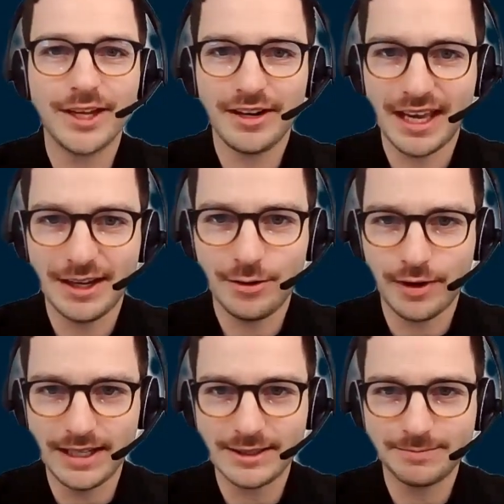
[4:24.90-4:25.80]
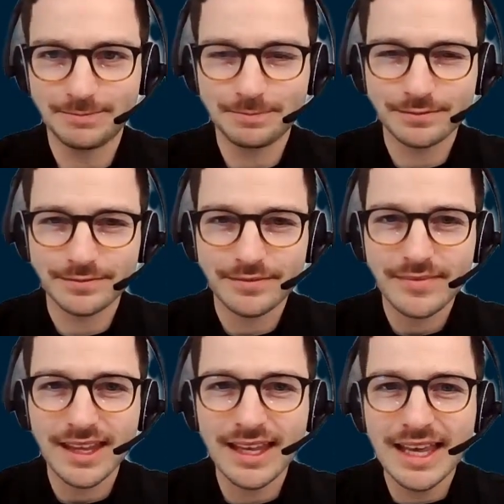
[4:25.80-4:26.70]
Okay, great.
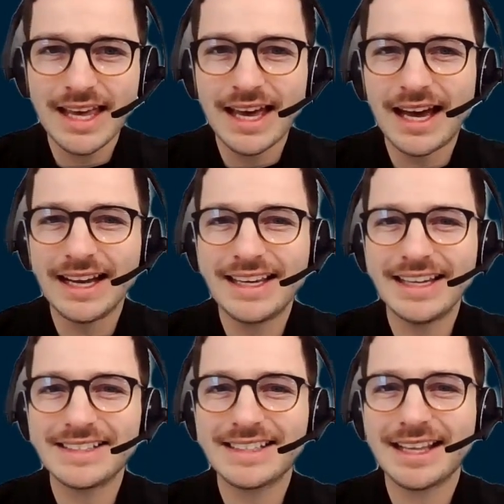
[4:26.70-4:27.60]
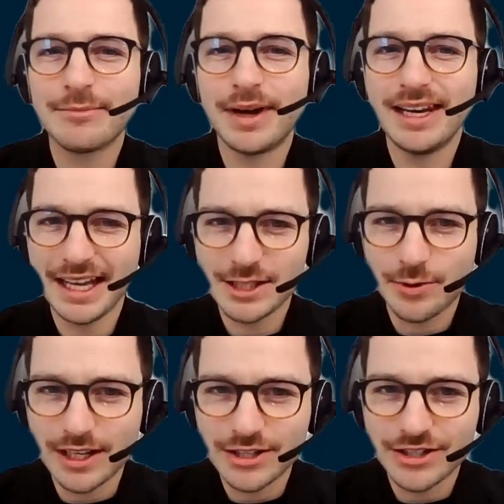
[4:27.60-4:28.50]
I guess my next
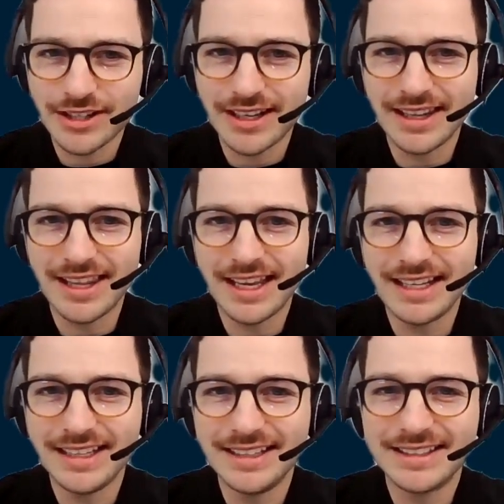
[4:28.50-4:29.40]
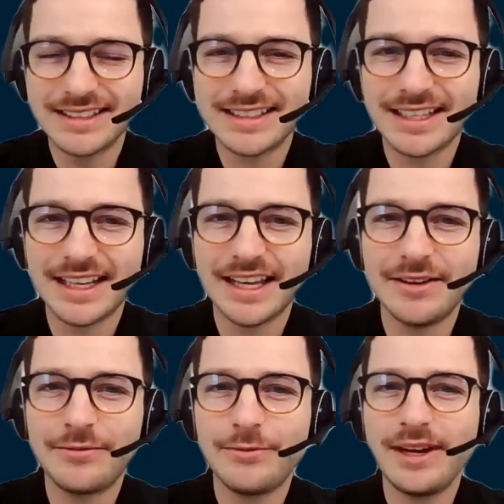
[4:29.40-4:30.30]
question then is,
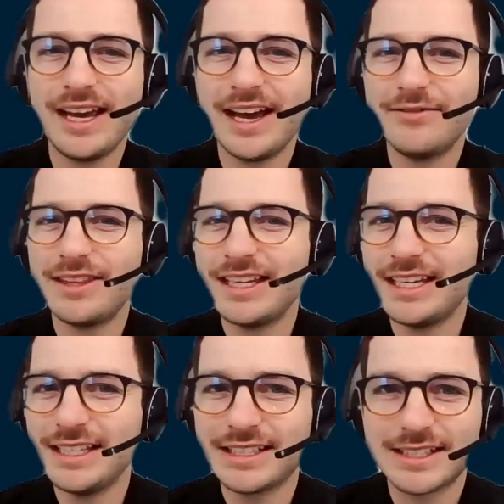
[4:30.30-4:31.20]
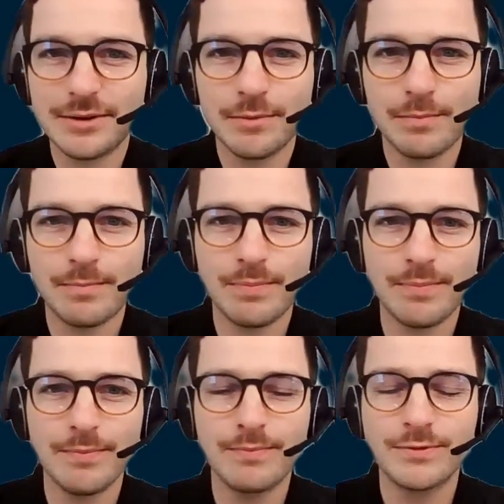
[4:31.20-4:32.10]
if we have these
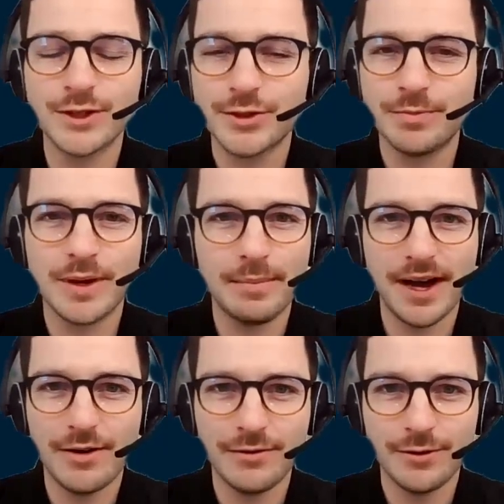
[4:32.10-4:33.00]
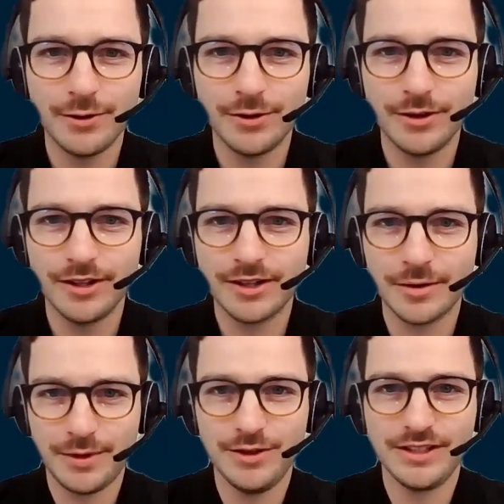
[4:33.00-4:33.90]
super powerful
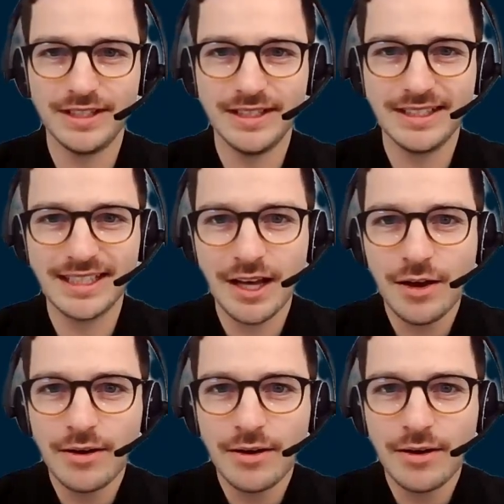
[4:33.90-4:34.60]
computers,